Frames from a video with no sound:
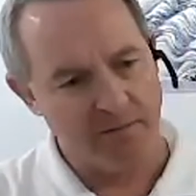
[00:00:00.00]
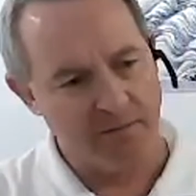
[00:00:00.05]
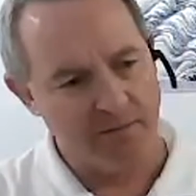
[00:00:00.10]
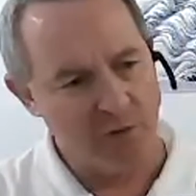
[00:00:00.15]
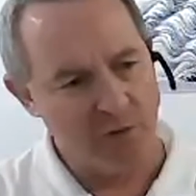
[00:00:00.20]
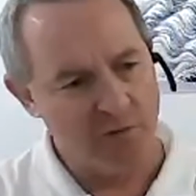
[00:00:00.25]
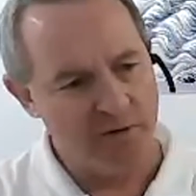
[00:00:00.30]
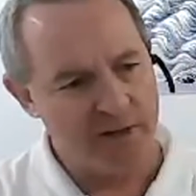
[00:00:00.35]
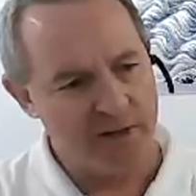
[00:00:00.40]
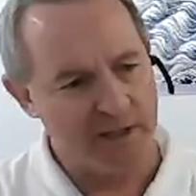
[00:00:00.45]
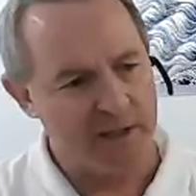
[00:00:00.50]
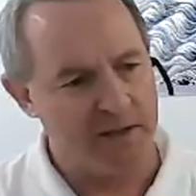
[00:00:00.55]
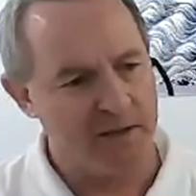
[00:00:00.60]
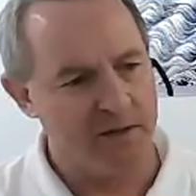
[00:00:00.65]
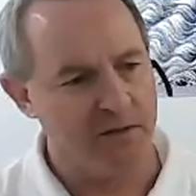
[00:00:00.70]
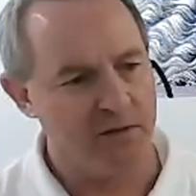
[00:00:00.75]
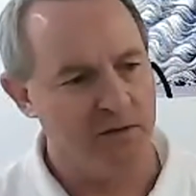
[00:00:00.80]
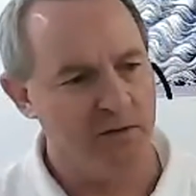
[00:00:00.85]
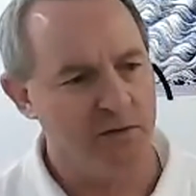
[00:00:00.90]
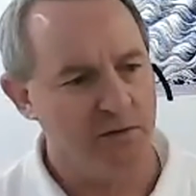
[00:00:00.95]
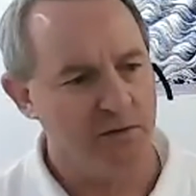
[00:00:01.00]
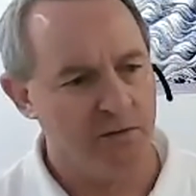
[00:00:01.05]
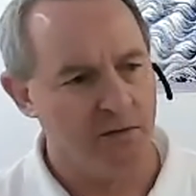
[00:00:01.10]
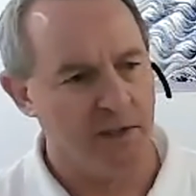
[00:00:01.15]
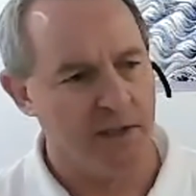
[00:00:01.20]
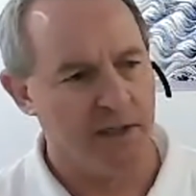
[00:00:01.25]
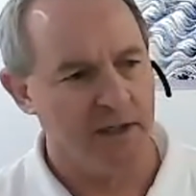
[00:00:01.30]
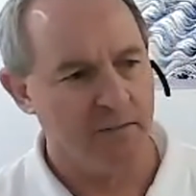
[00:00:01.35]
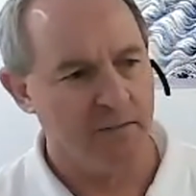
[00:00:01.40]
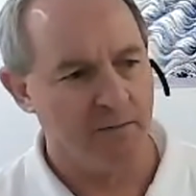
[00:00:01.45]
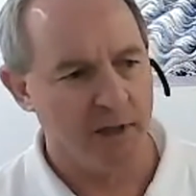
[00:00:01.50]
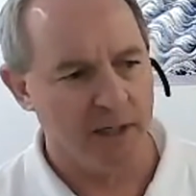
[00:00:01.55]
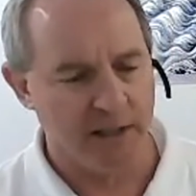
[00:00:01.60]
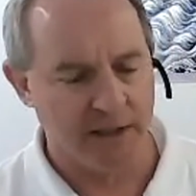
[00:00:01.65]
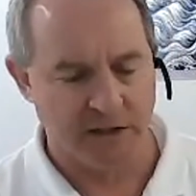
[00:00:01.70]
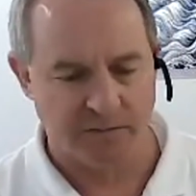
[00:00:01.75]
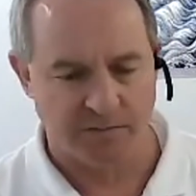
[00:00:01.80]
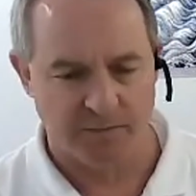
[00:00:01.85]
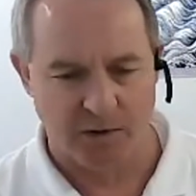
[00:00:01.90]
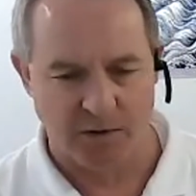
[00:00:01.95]
moving into a
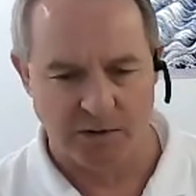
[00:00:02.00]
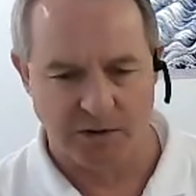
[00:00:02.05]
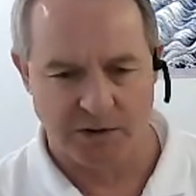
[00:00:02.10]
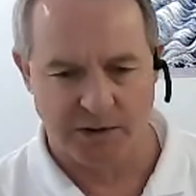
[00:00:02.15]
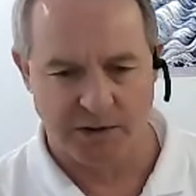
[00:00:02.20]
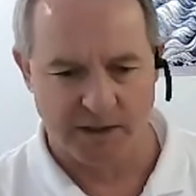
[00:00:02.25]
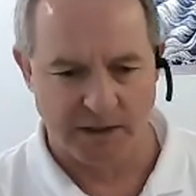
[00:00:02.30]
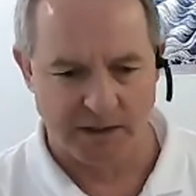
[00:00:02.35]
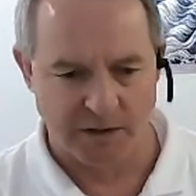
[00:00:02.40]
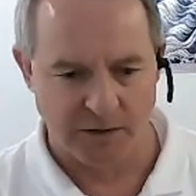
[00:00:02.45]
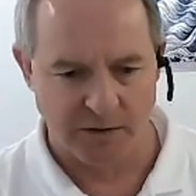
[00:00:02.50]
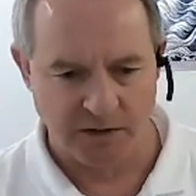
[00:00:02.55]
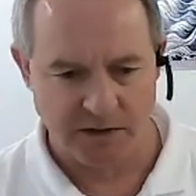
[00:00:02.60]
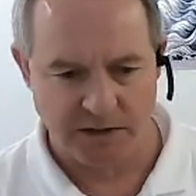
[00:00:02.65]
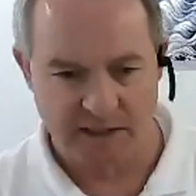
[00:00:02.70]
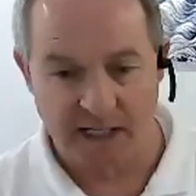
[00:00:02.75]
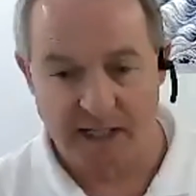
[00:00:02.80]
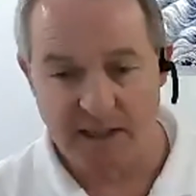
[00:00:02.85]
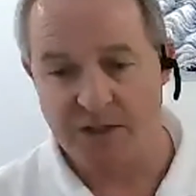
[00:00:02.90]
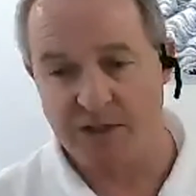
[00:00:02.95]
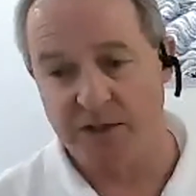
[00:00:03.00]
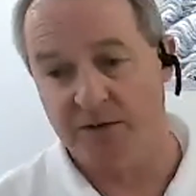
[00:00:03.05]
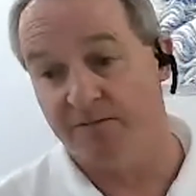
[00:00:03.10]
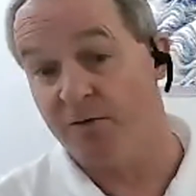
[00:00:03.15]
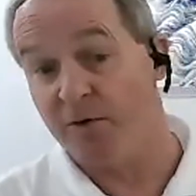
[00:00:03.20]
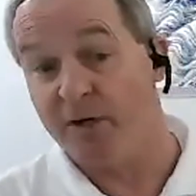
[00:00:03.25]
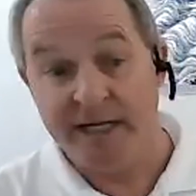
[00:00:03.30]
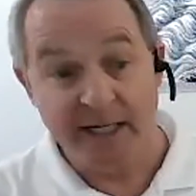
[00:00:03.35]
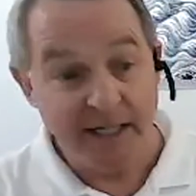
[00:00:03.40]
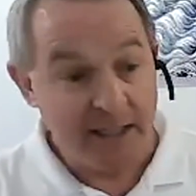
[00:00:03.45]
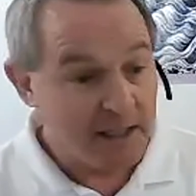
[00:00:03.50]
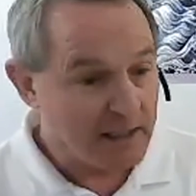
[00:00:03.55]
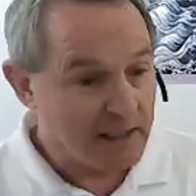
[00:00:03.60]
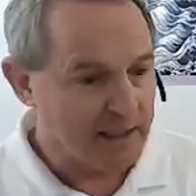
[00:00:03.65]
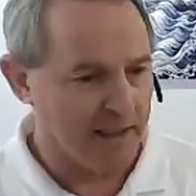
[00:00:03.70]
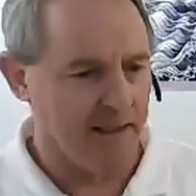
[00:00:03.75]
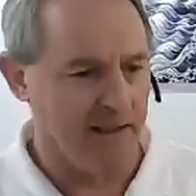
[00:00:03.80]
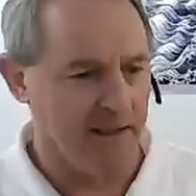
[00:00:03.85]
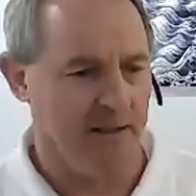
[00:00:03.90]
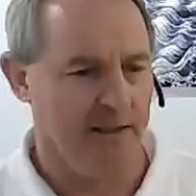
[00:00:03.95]
range of motion that induces tension. For
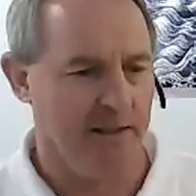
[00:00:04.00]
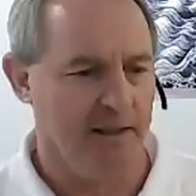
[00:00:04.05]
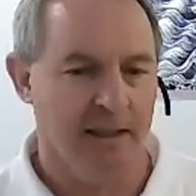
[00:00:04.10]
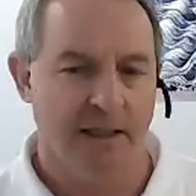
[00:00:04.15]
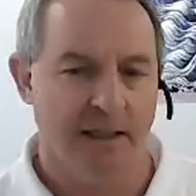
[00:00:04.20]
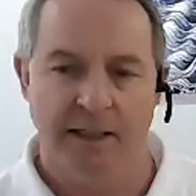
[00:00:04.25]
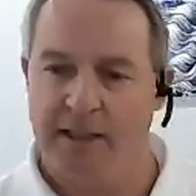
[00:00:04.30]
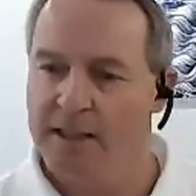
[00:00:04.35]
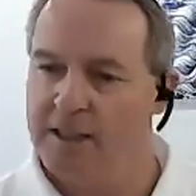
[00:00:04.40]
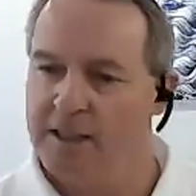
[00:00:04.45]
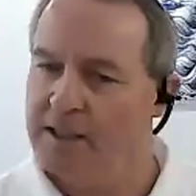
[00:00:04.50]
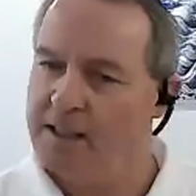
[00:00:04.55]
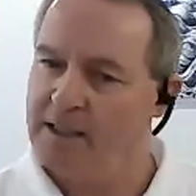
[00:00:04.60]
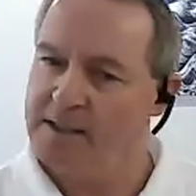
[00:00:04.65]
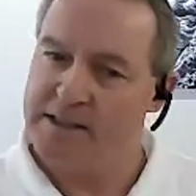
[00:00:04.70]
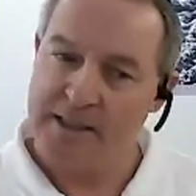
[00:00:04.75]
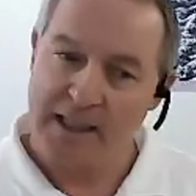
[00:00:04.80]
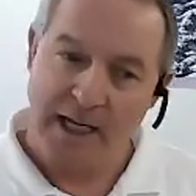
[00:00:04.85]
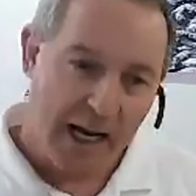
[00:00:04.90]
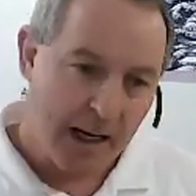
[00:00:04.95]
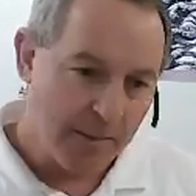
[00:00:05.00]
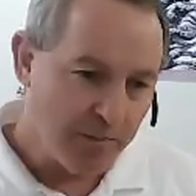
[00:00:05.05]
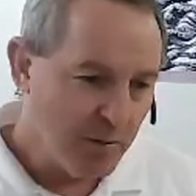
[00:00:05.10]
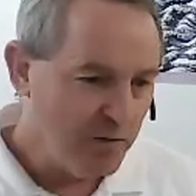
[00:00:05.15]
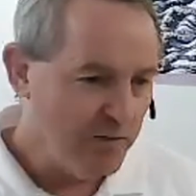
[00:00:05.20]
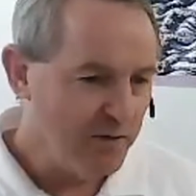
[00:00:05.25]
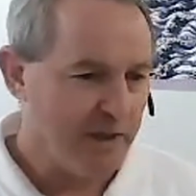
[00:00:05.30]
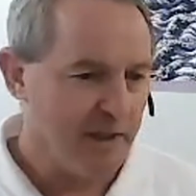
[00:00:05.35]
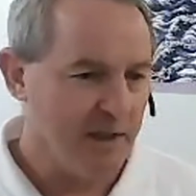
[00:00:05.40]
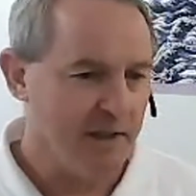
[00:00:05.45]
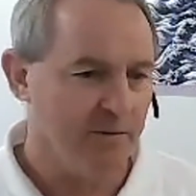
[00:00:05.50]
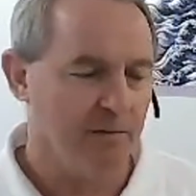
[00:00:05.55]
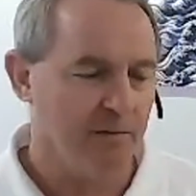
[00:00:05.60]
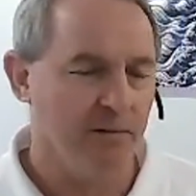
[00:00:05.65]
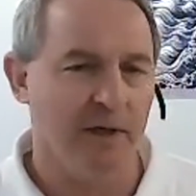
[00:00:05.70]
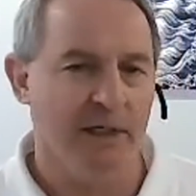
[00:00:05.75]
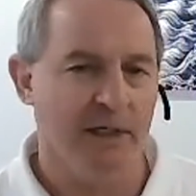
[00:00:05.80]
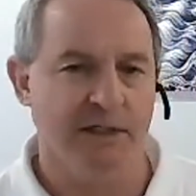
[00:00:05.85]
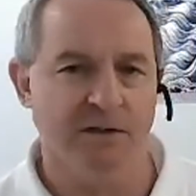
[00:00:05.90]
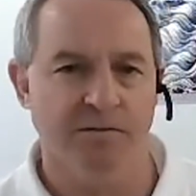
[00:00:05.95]
healing, it's not moving in a
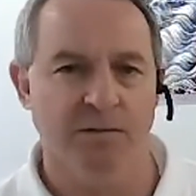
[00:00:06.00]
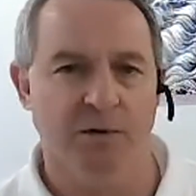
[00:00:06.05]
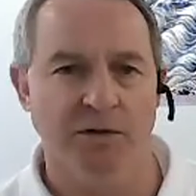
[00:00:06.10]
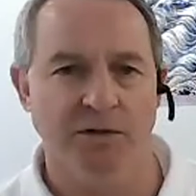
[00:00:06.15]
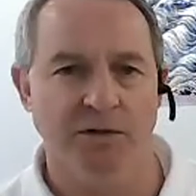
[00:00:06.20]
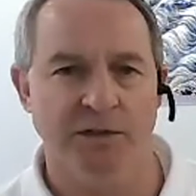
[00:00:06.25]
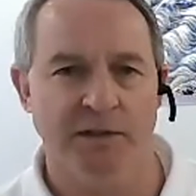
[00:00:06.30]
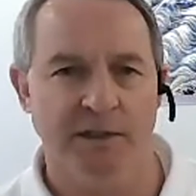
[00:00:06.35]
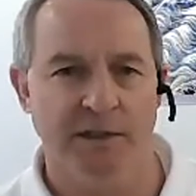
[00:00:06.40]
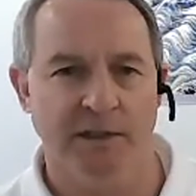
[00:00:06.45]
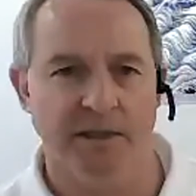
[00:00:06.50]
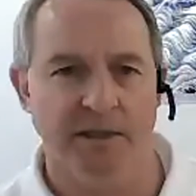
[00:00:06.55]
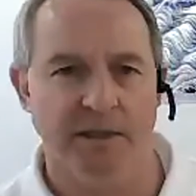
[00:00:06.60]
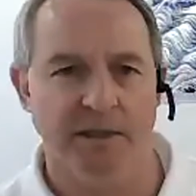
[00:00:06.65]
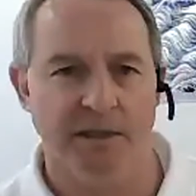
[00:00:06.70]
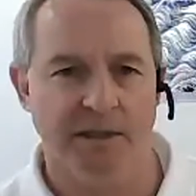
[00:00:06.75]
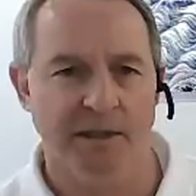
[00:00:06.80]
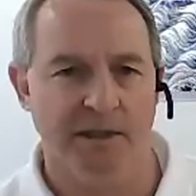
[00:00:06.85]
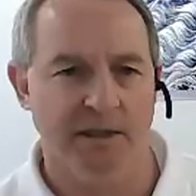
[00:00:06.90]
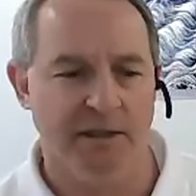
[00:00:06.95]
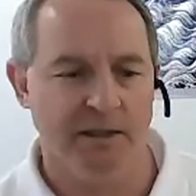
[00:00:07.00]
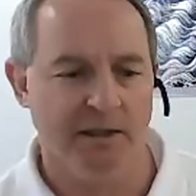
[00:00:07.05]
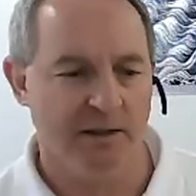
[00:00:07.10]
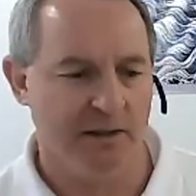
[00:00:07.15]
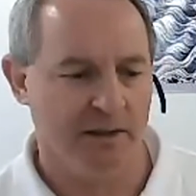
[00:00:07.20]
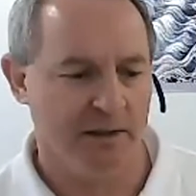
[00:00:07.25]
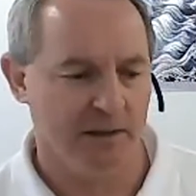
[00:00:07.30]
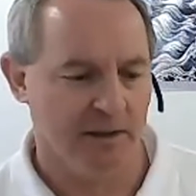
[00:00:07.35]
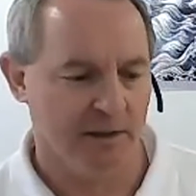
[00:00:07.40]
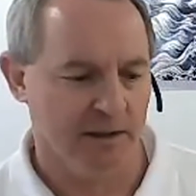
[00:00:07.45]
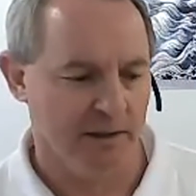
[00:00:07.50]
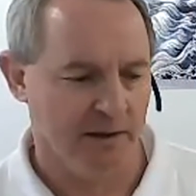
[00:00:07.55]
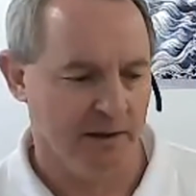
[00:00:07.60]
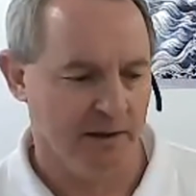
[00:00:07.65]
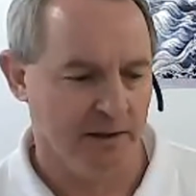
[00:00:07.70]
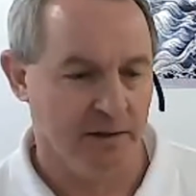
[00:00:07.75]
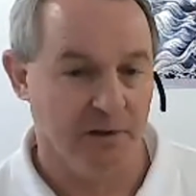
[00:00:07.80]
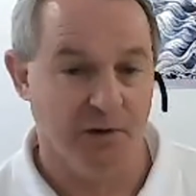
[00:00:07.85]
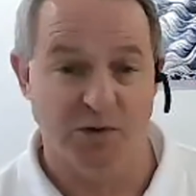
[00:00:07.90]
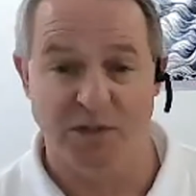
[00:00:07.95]
range of motion that uh,
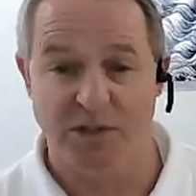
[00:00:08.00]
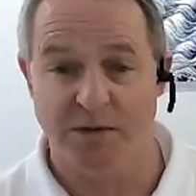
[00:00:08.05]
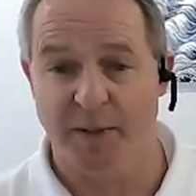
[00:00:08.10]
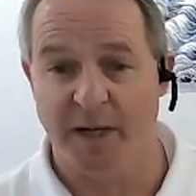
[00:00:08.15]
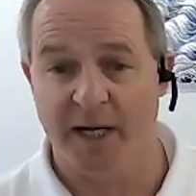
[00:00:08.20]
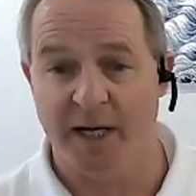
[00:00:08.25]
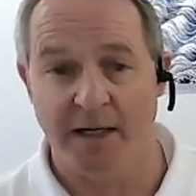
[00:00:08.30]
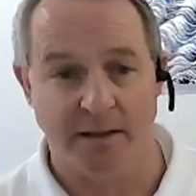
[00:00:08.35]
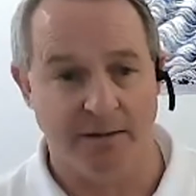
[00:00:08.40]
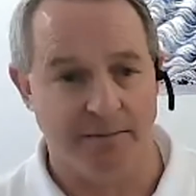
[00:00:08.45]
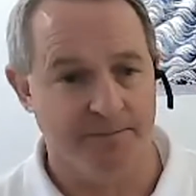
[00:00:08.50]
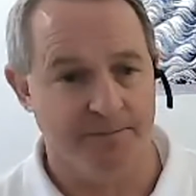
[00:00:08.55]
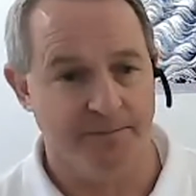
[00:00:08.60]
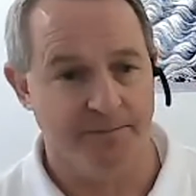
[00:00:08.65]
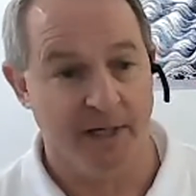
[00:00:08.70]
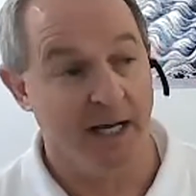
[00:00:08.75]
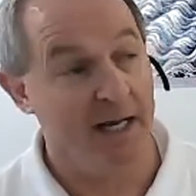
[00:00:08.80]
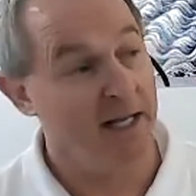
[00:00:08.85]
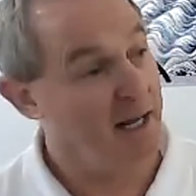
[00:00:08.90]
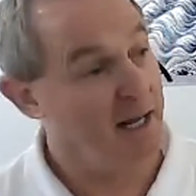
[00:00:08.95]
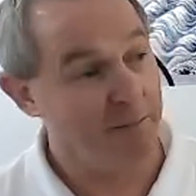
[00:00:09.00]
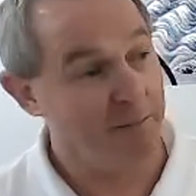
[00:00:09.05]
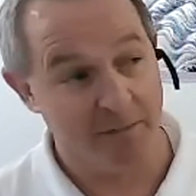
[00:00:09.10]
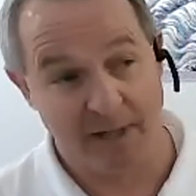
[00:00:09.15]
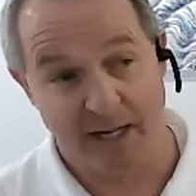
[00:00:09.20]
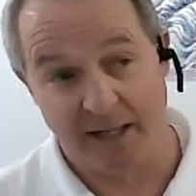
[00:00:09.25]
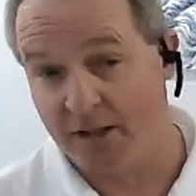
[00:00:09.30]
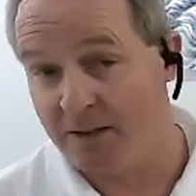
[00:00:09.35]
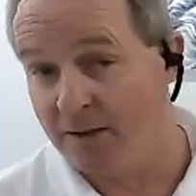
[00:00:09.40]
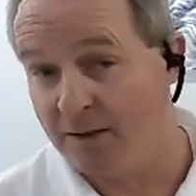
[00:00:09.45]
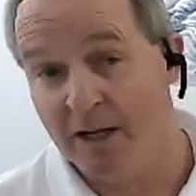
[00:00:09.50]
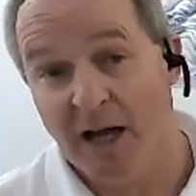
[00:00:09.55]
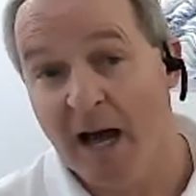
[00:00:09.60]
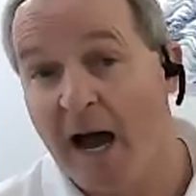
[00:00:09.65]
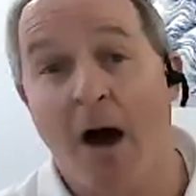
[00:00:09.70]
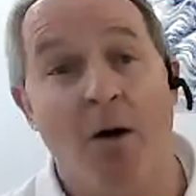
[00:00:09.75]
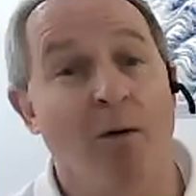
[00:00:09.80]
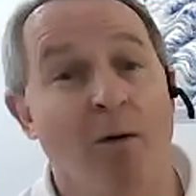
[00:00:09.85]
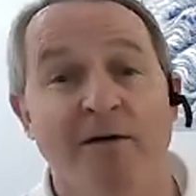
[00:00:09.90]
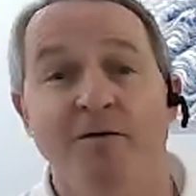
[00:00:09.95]
induces pain. And that, that could,
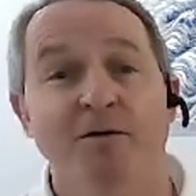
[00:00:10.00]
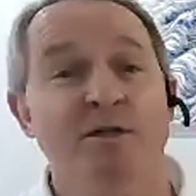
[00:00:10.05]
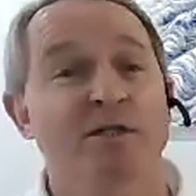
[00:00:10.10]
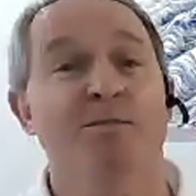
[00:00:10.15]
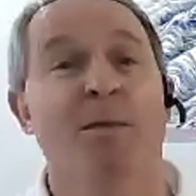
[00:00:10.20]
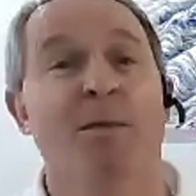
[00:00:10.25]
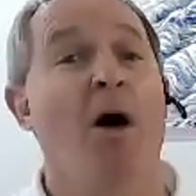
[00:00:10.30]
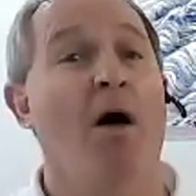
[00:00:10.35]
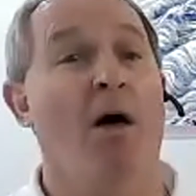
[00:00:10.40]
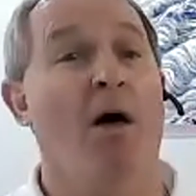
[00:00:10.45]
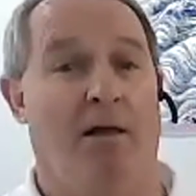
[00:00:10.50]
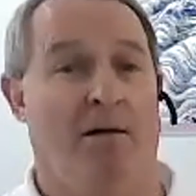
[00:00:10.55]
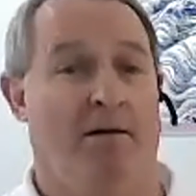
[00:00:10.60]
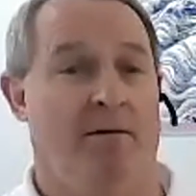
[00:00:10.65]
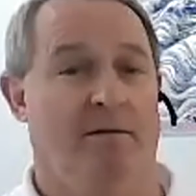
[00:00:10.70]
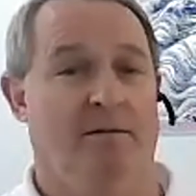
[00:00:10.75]
however small.